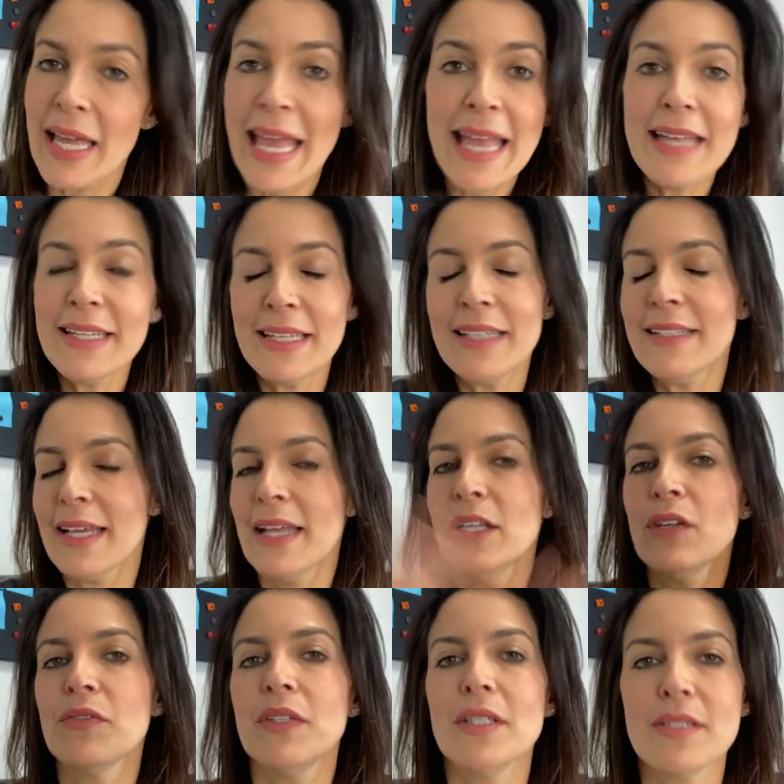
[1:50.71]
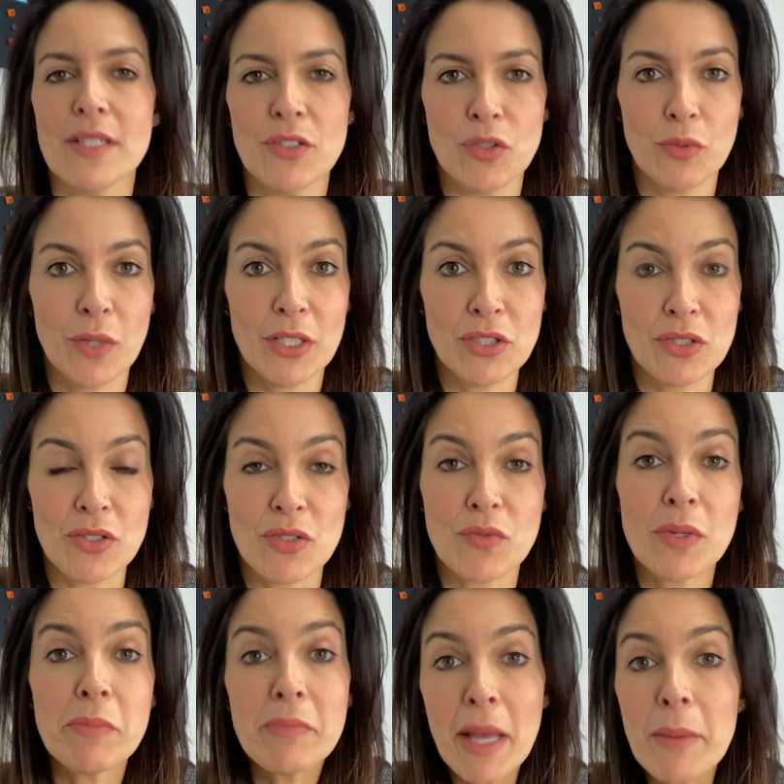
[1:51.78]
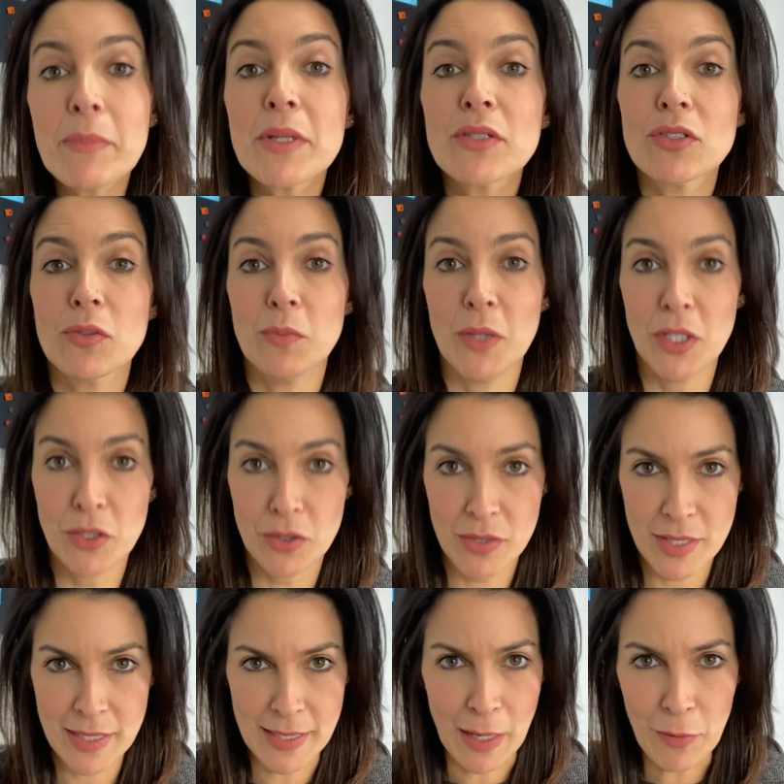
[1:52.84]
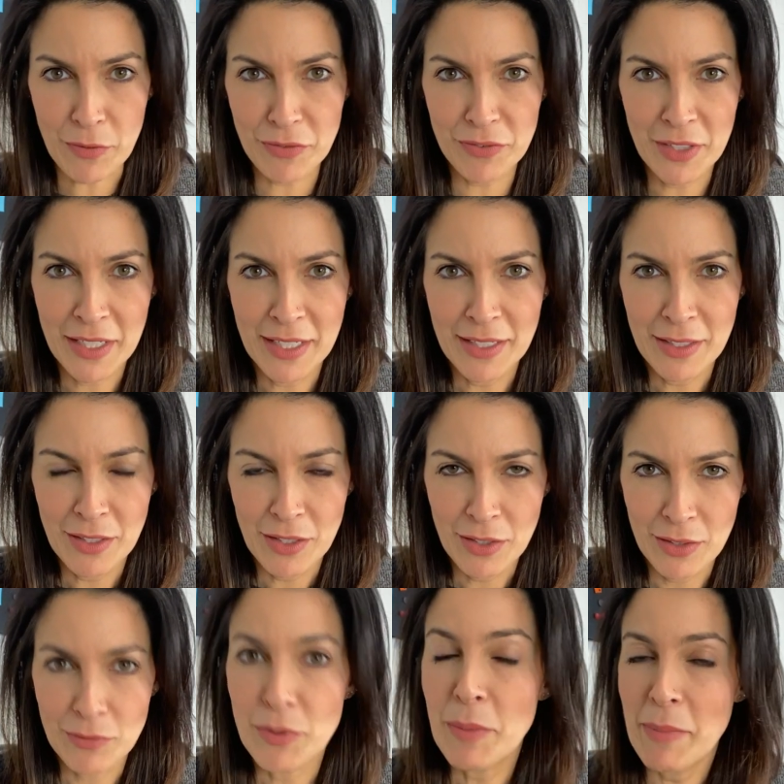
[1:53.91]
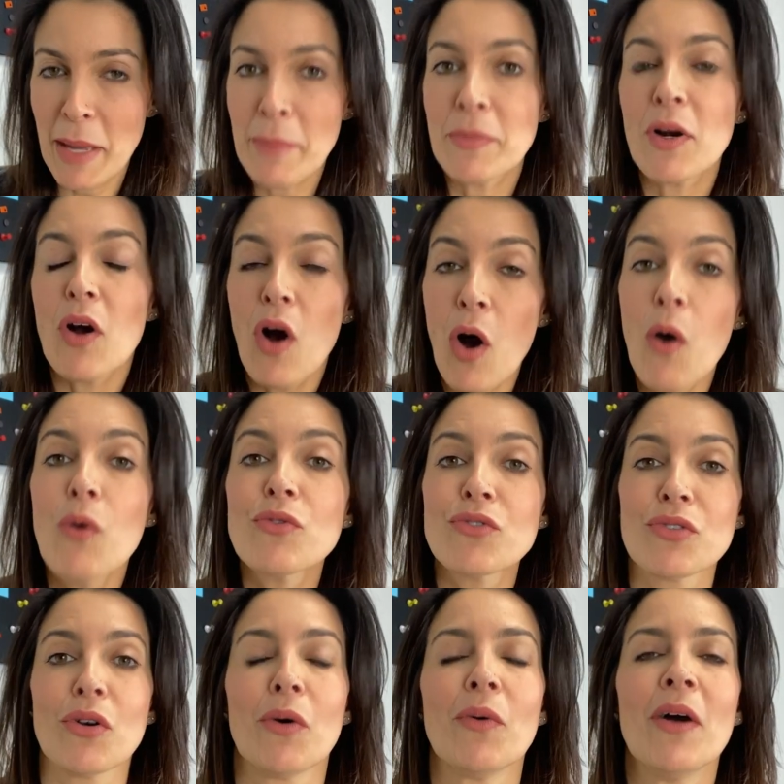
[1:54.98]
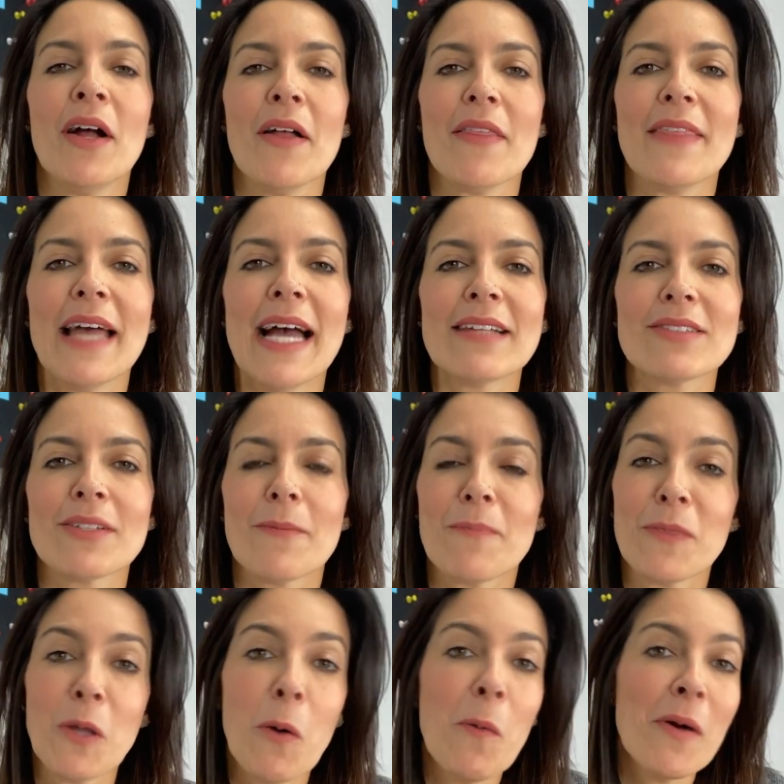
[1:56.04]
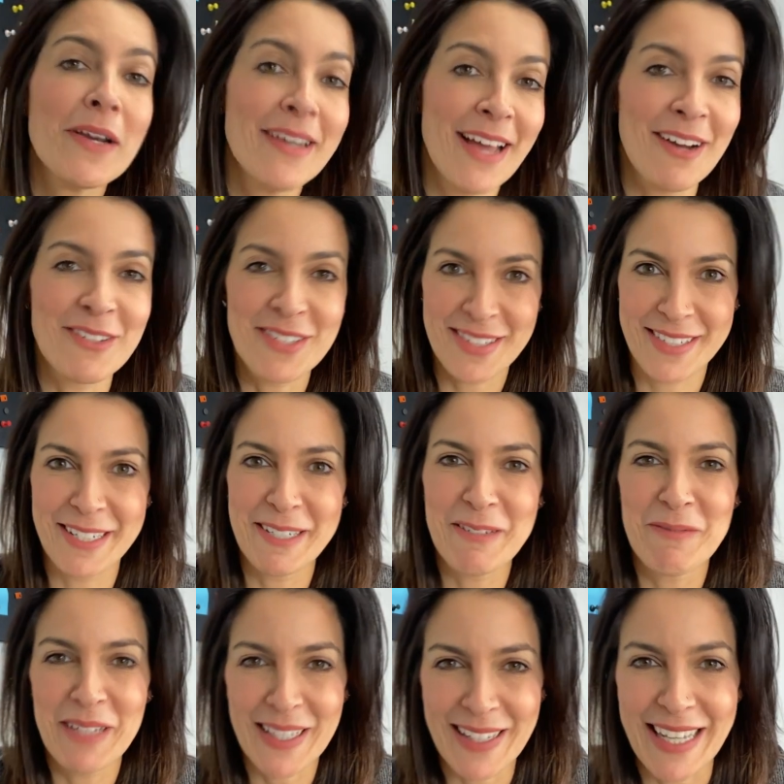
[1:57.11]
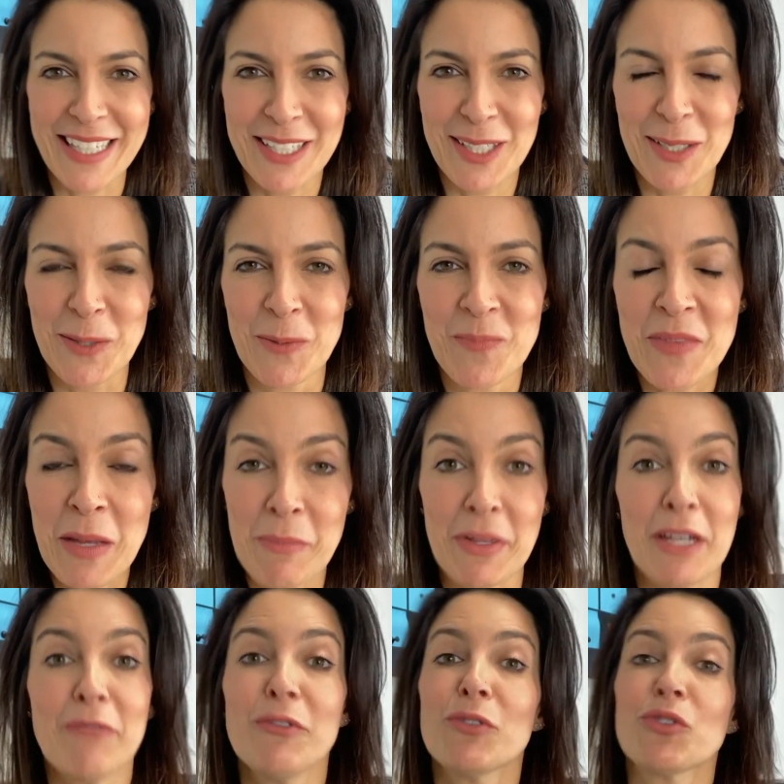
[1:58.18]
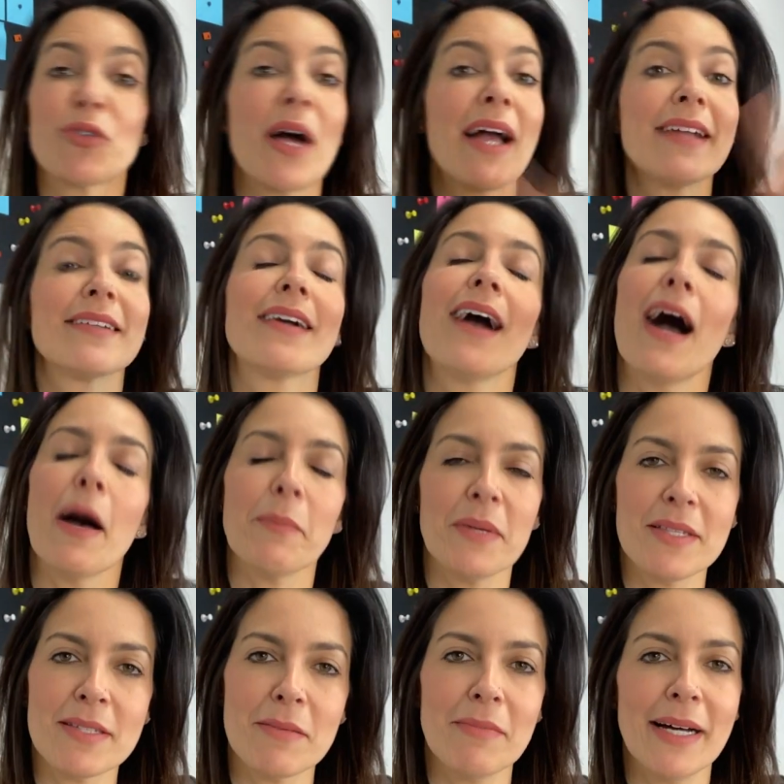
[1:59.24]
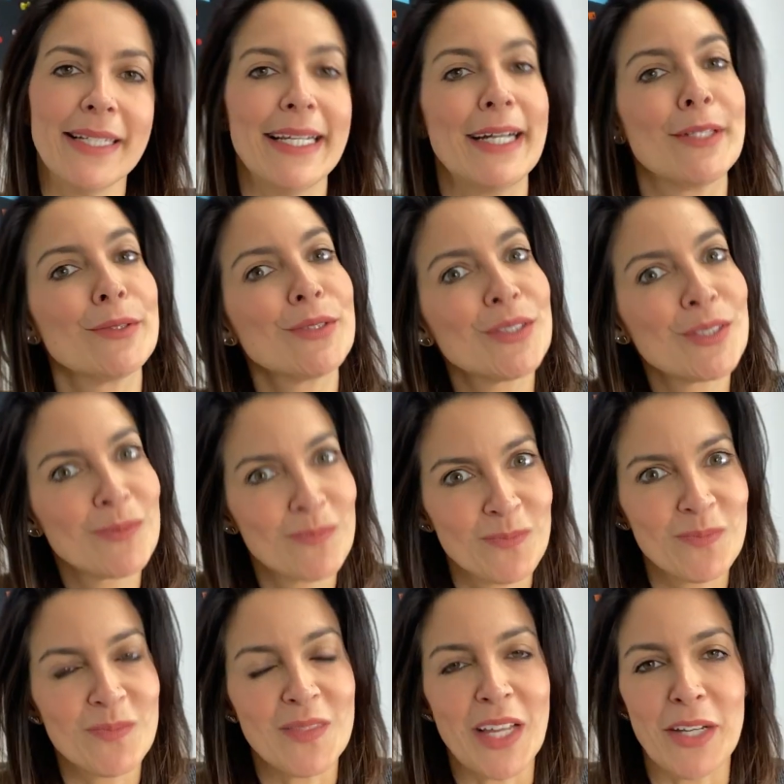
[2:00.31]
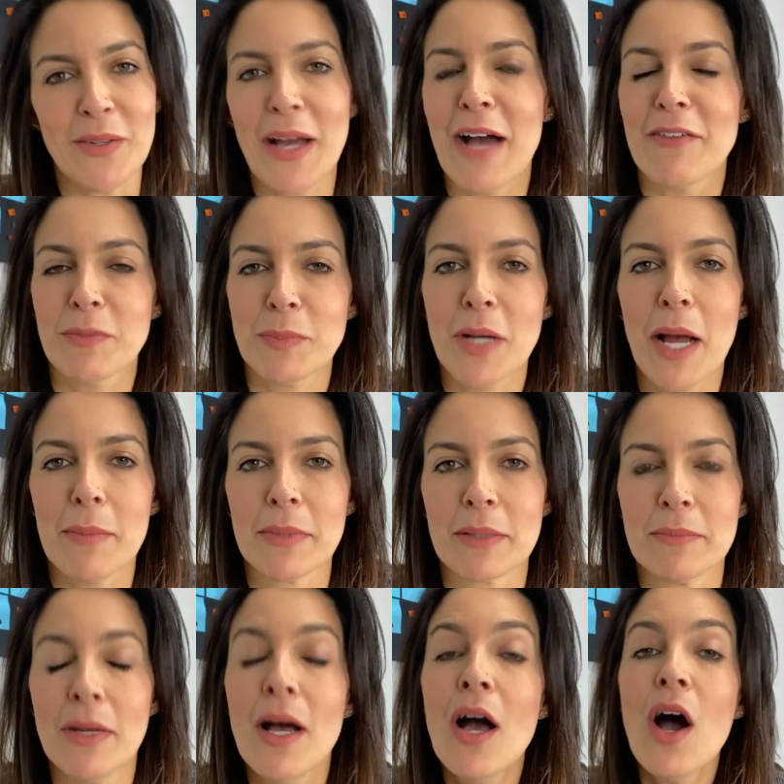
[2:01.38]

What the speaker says: In any of these situations, remember to be yourself. Remember also that no one else is going to be like you. But if you try and copy somebody else, then you have a problem.